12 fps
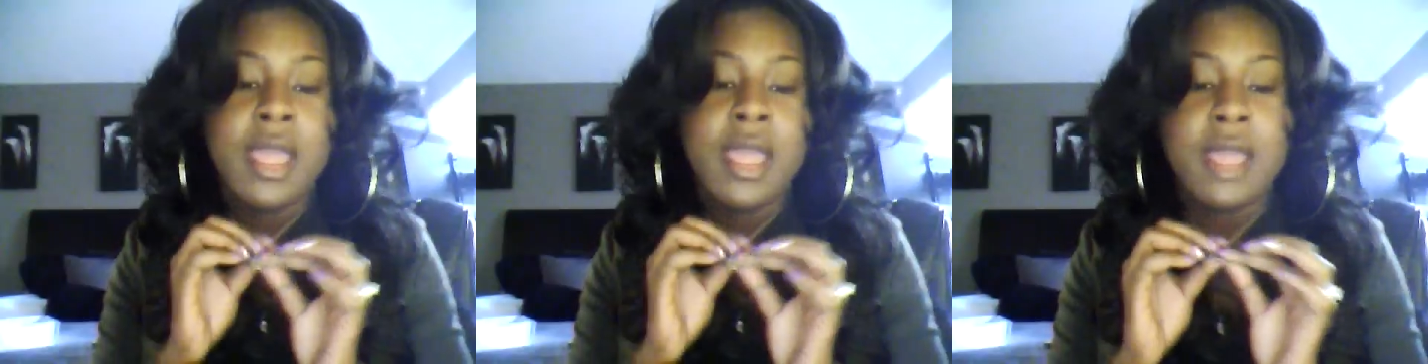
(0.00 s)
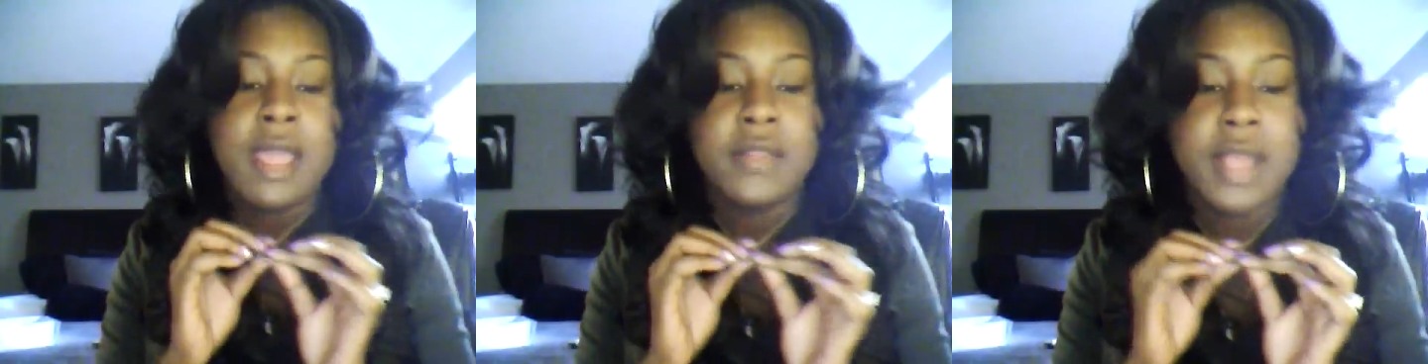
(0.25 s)

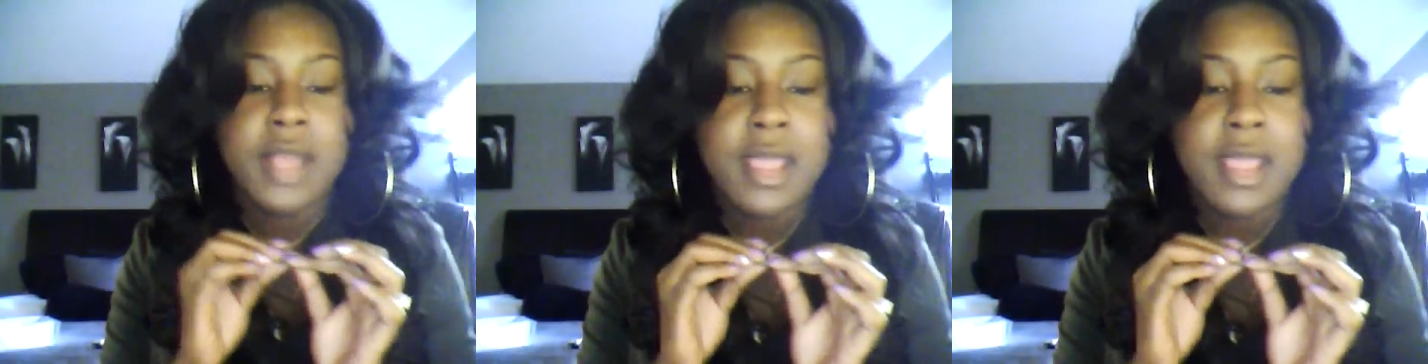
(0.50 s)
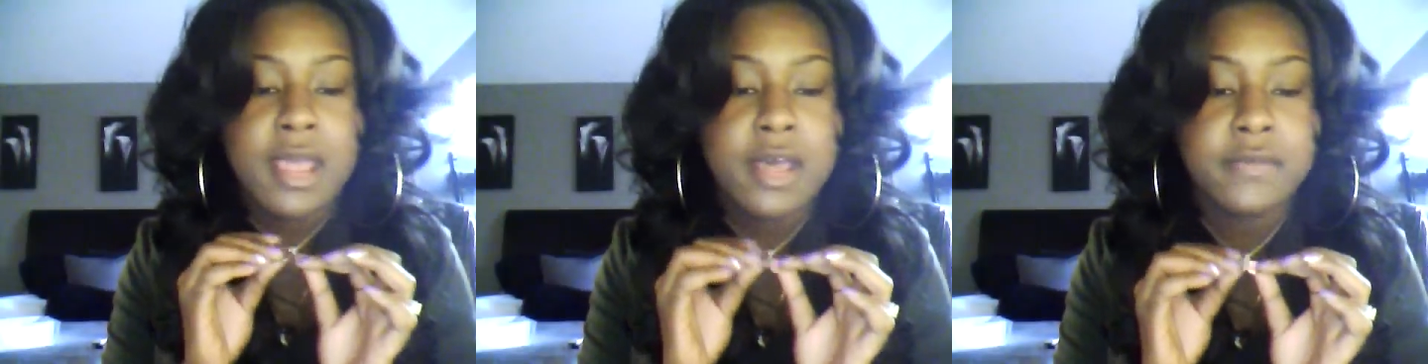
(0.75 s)
And then I
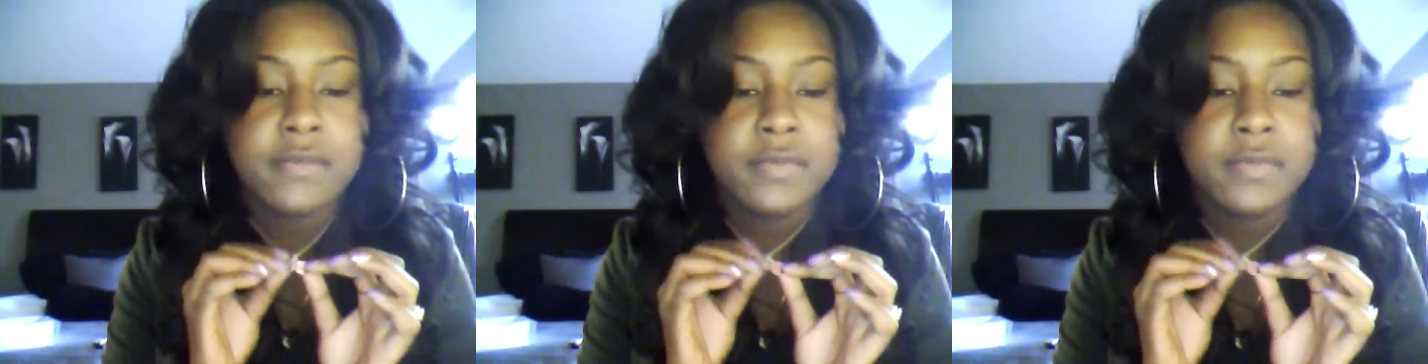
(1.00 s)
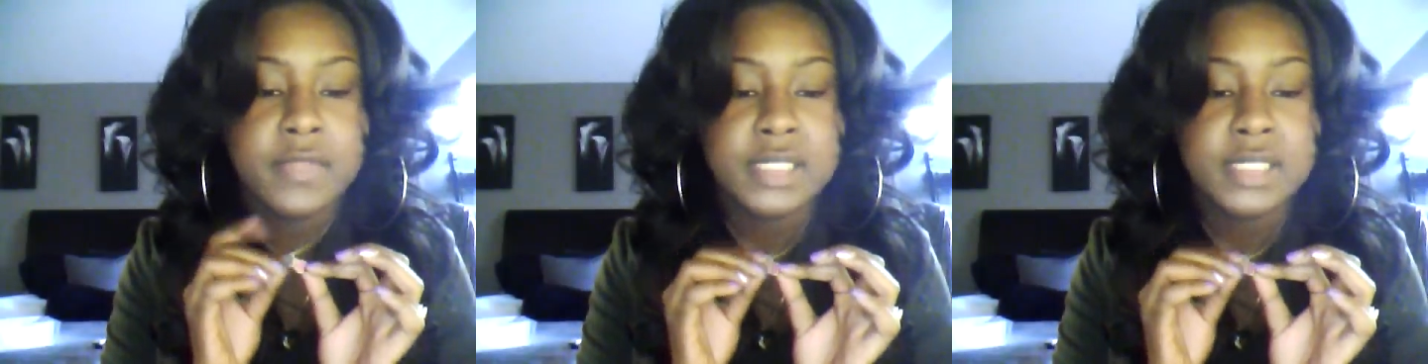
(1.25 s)
have
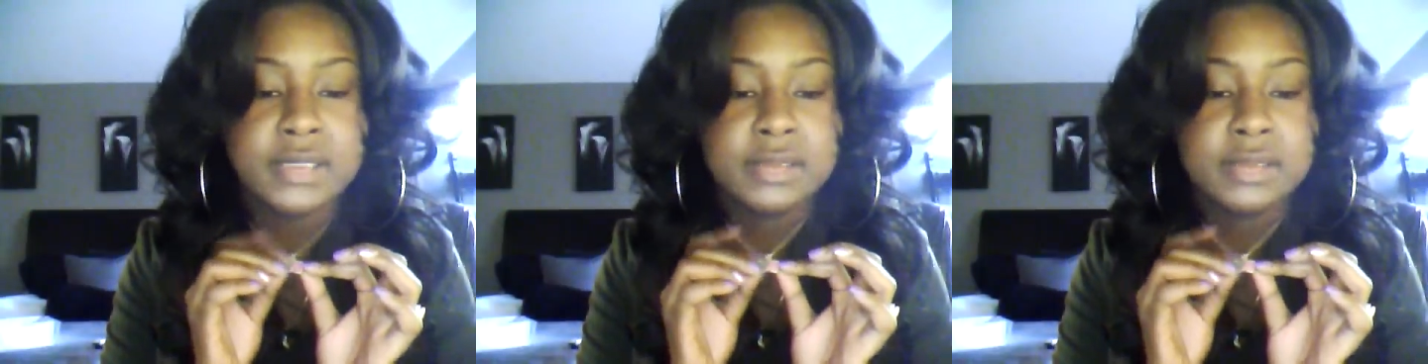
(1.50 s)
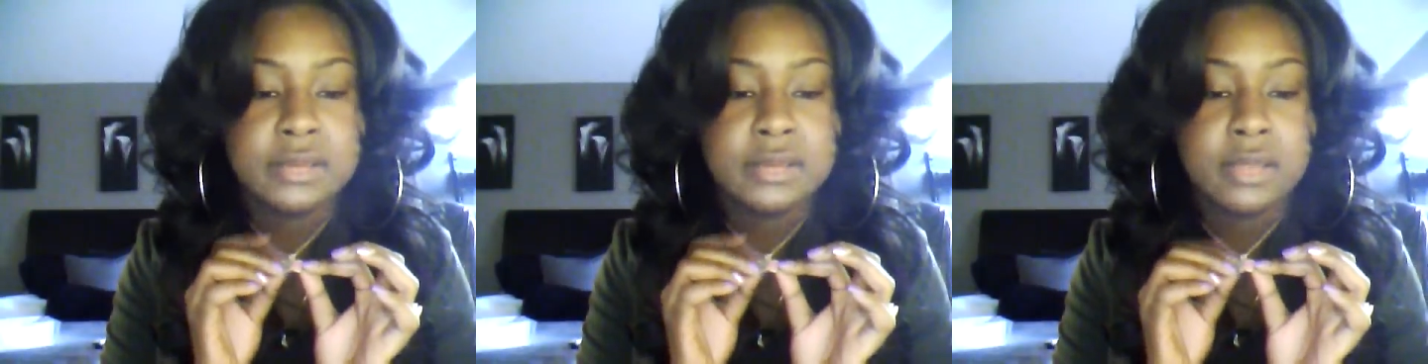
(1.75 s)

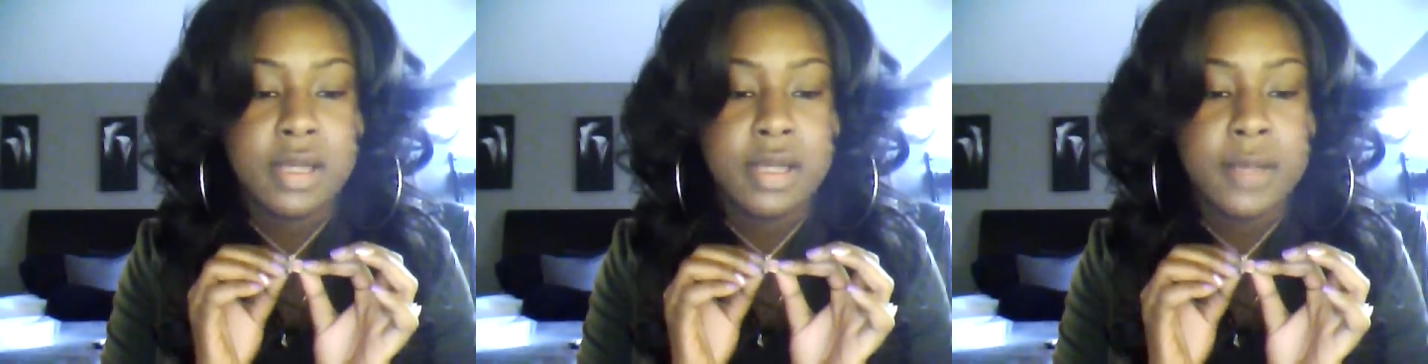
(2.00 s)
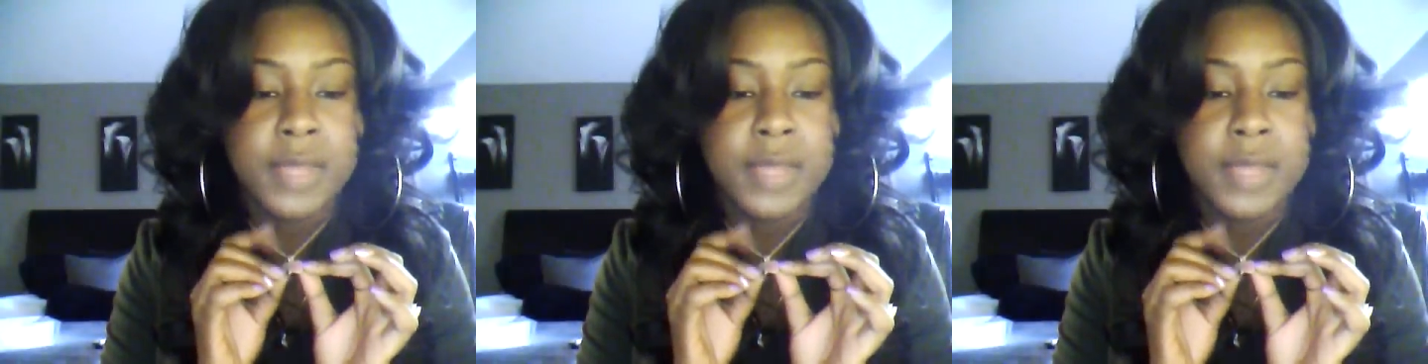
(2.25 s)
this um,